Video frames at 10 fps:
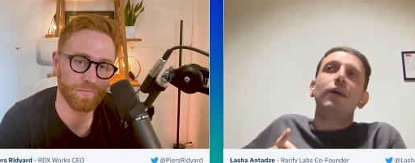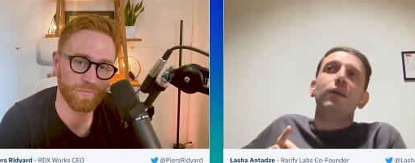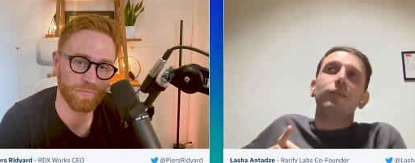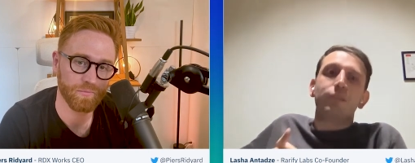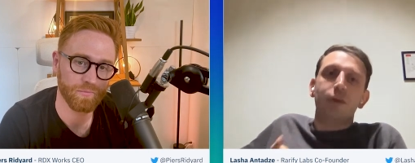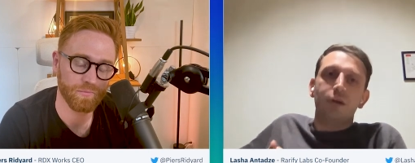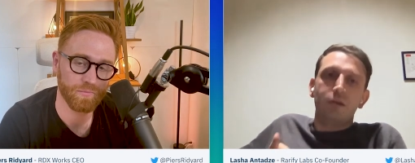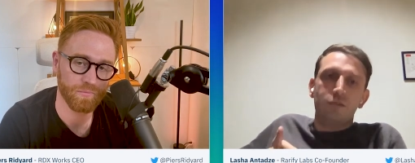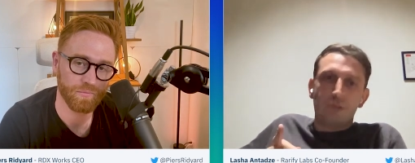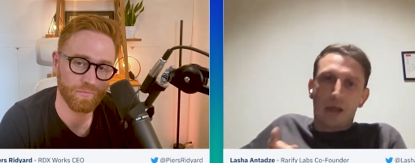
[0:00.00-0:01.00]

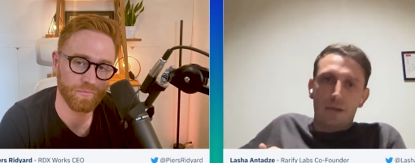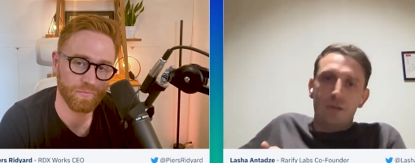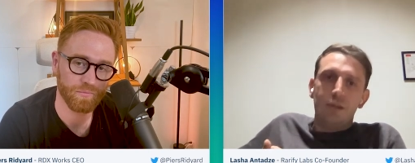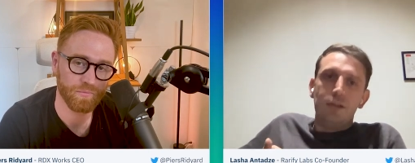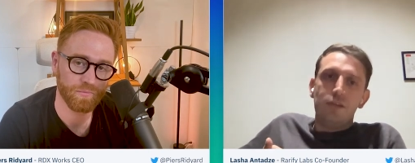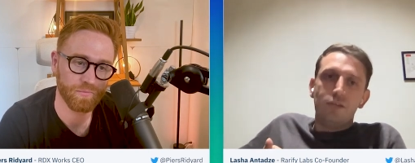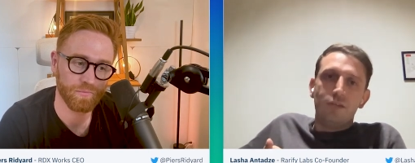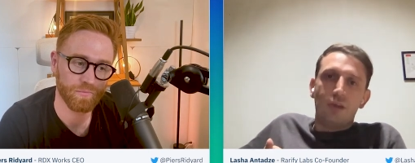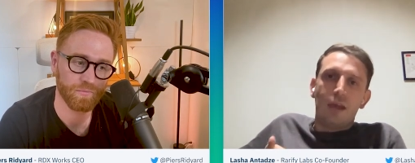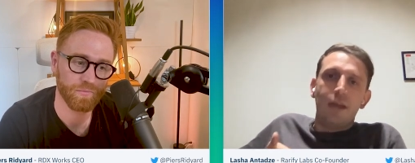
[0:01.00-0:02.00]
Speaker 1: certain
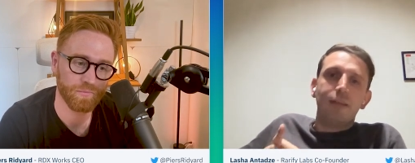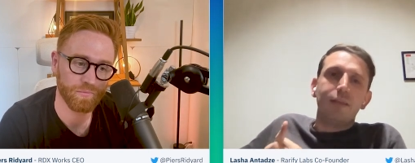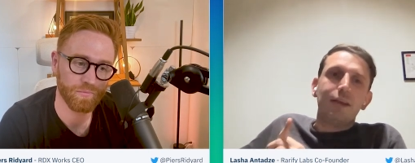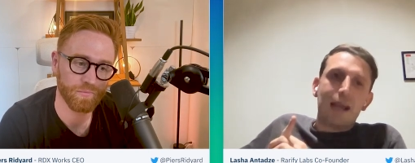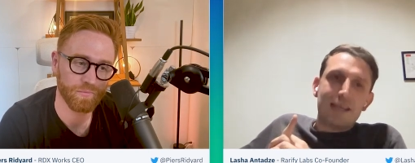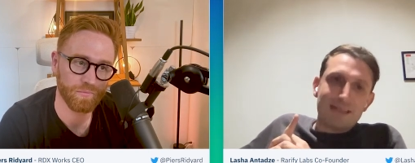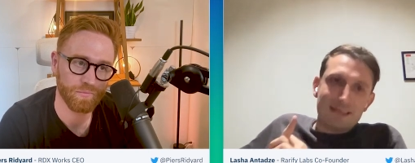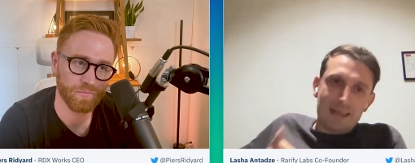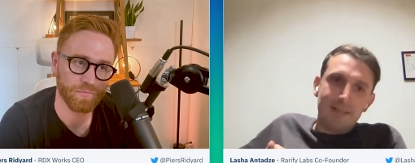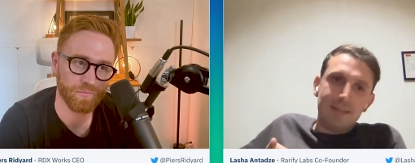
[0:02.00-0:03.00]
standards and the
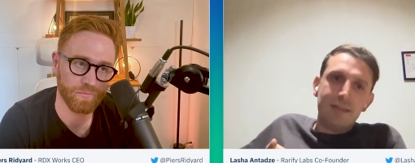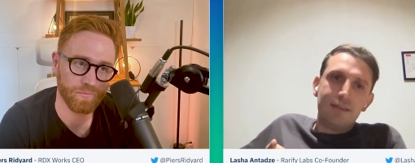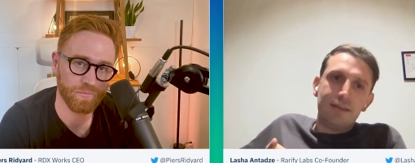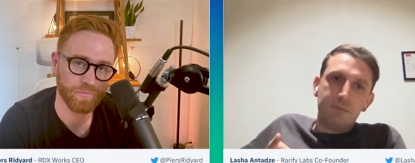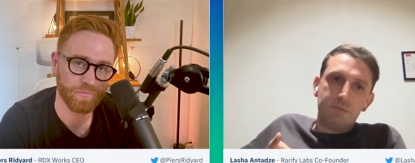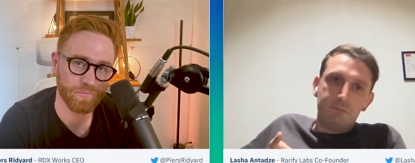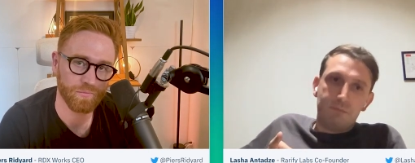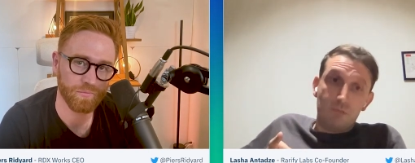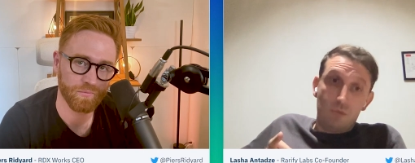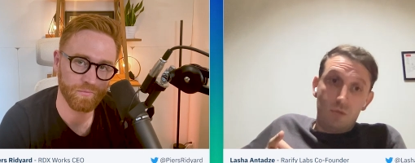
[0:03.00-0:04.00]
identity
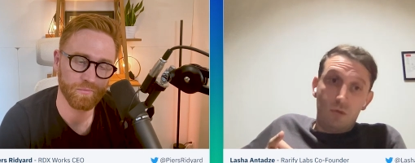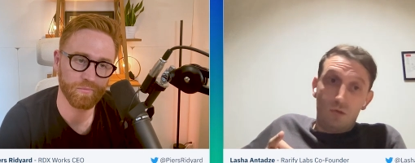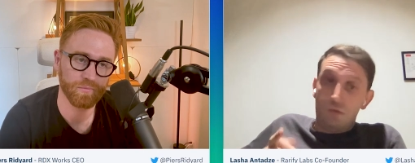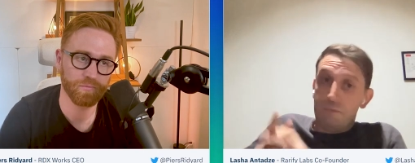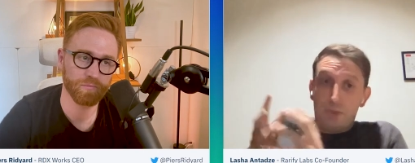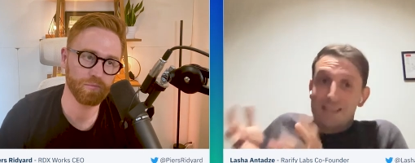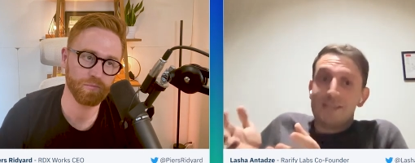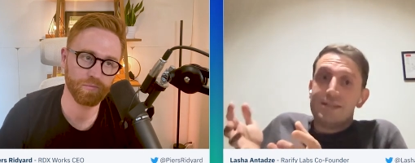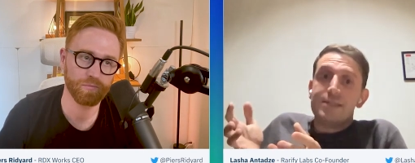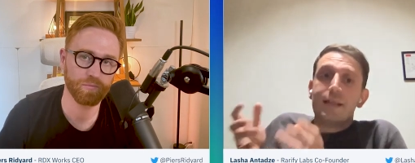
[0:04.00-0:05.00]

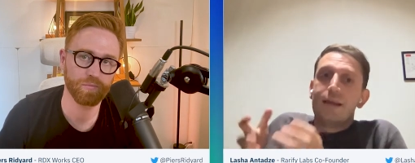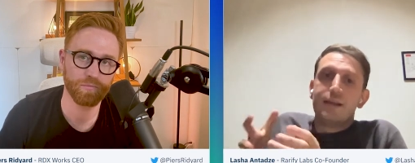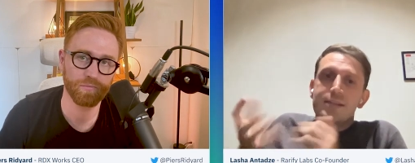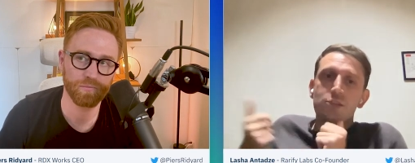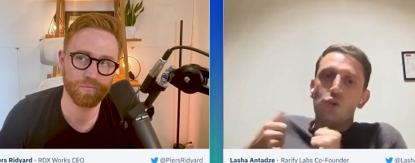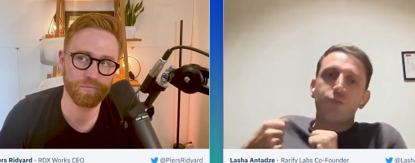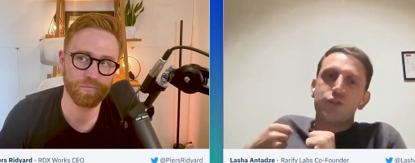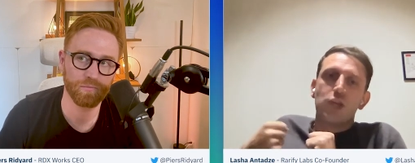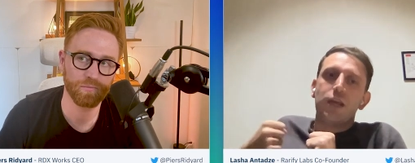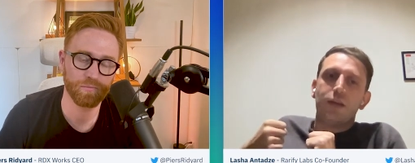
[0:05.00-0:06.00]
pieces that exist
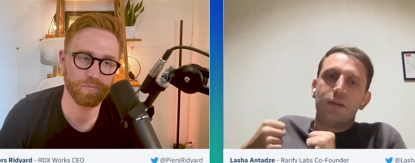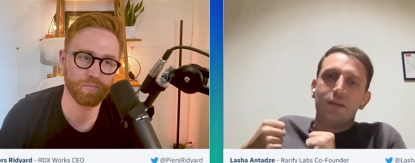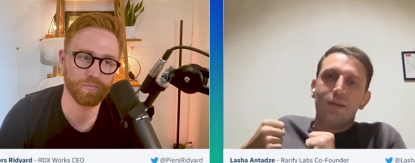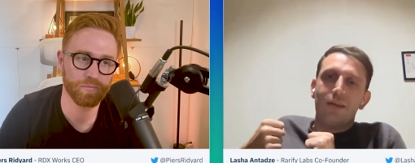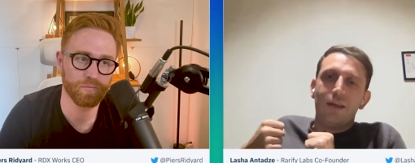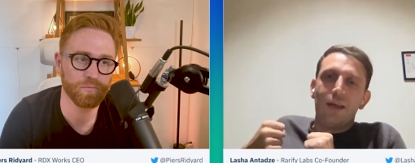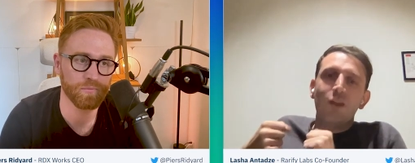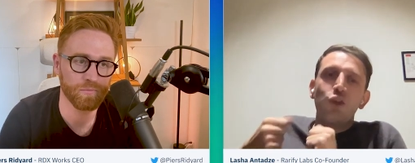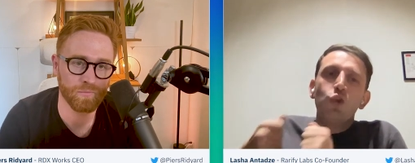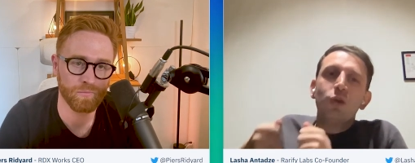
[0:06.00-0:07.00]
off-chain.
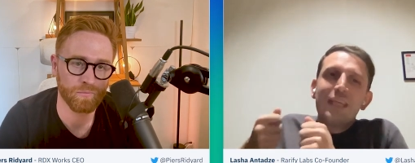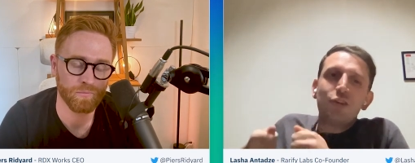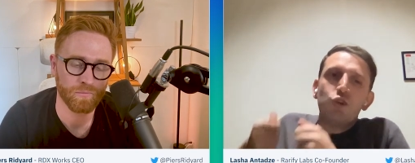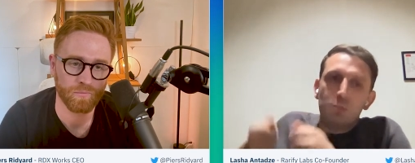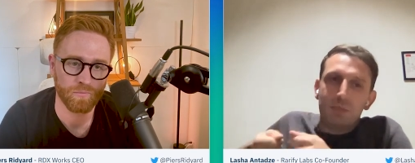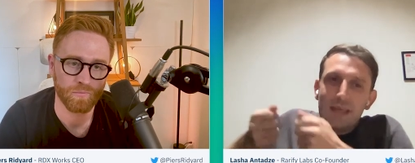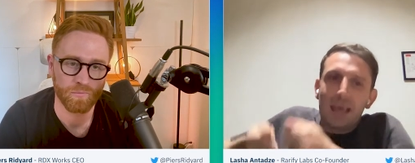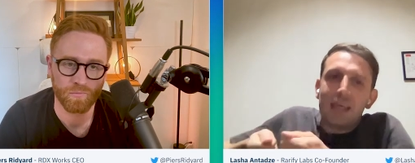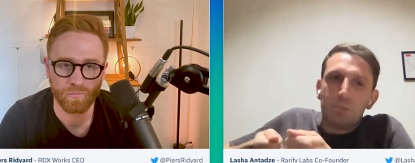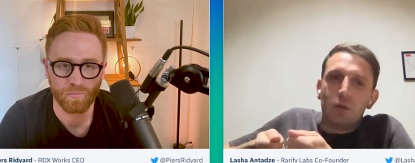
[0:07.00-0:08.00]
And you need to be
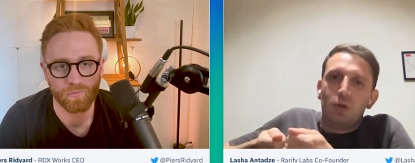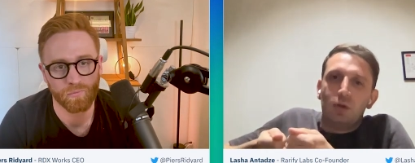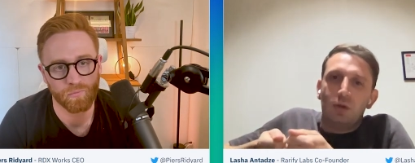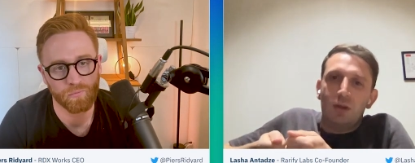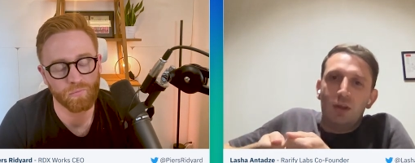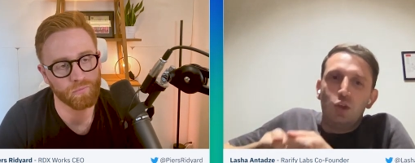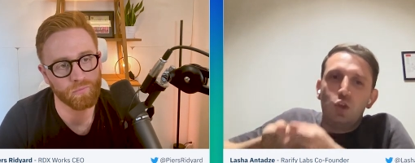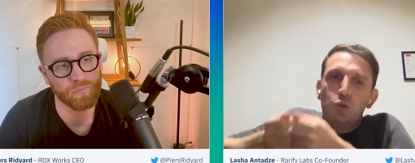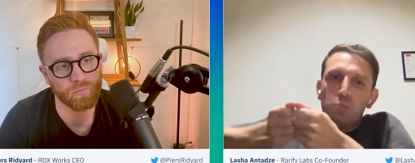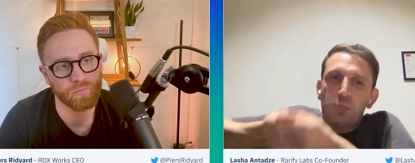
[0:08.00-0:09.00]
able
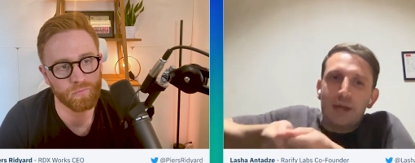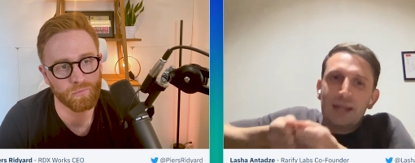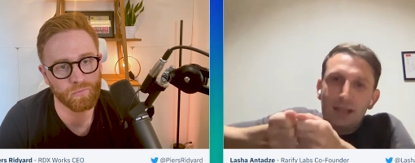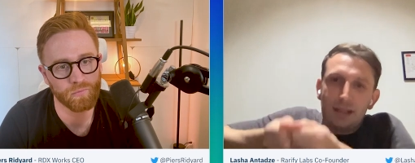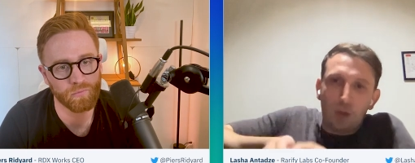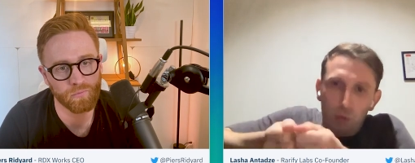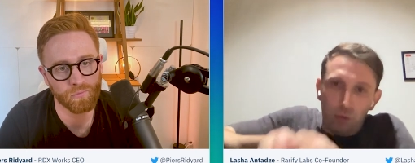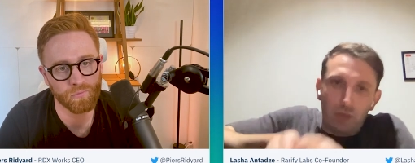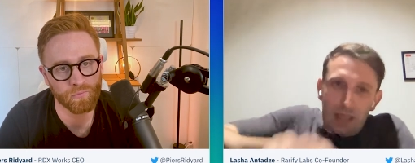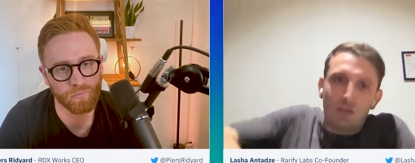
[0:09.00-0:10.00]
to bring
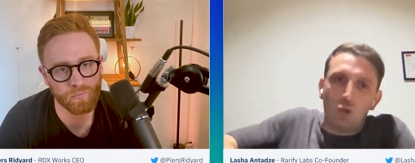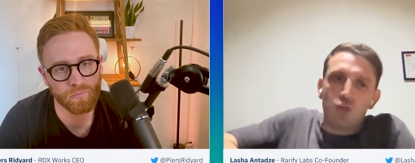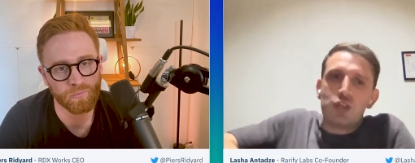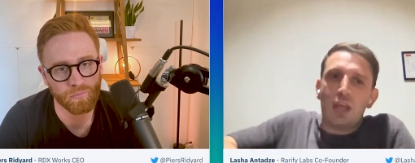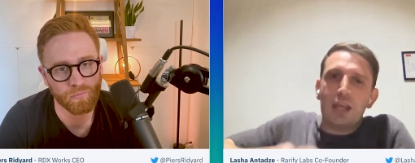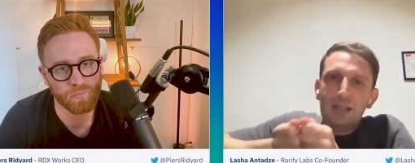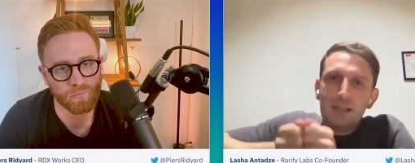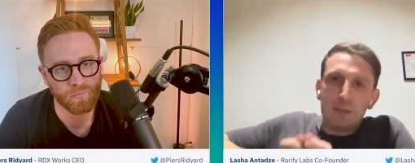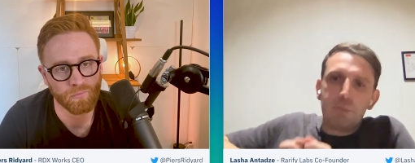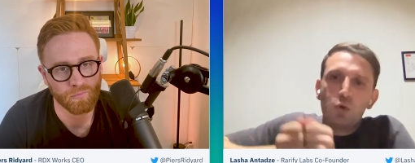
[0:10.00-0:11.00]
those things on chain,
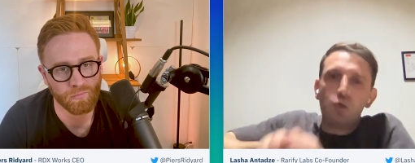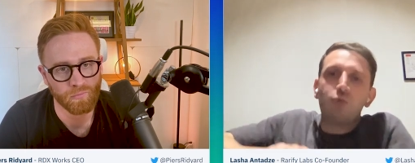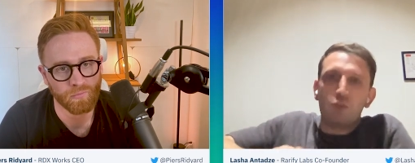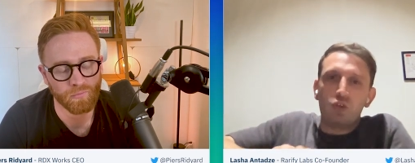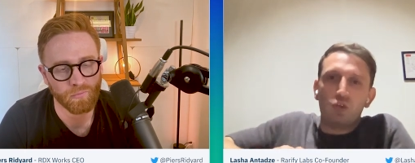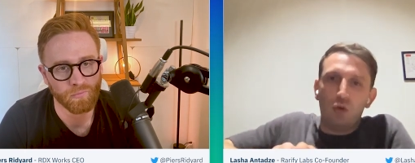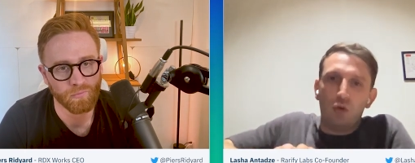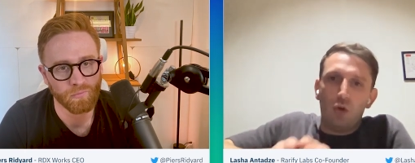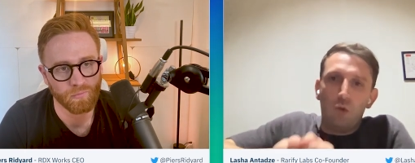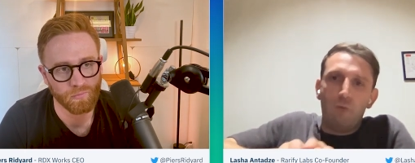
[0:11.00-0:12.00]
the proofs
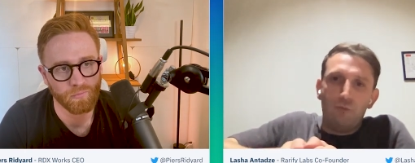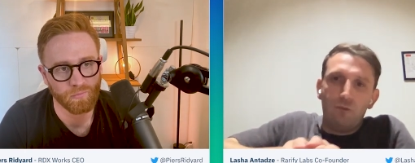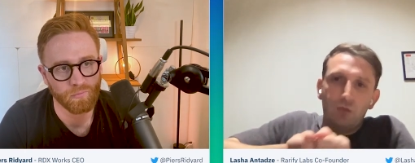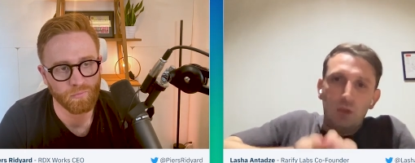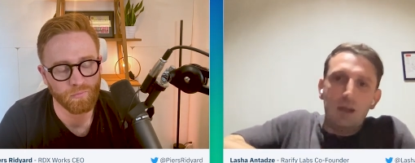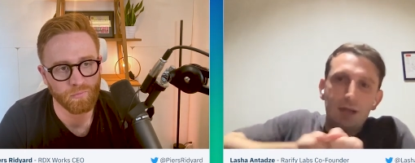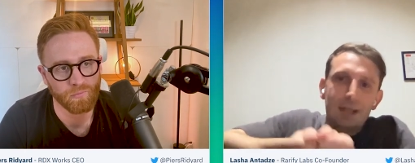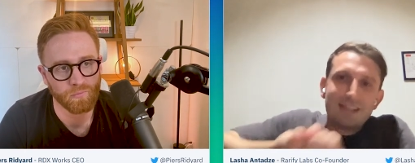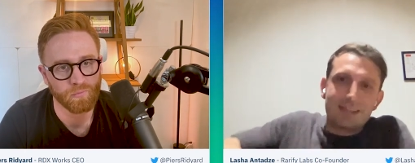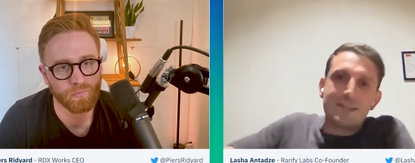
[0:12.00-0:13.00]
of their
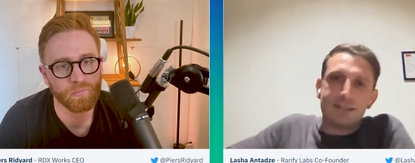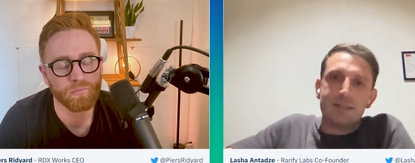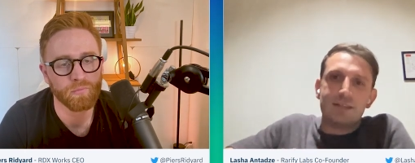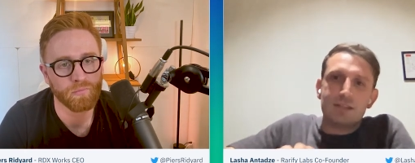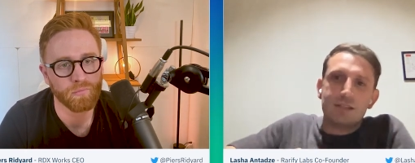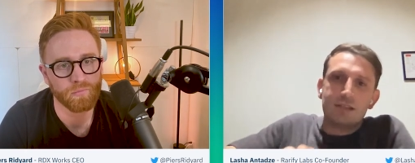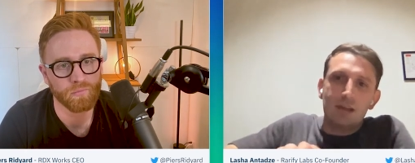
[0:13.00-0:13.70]
existence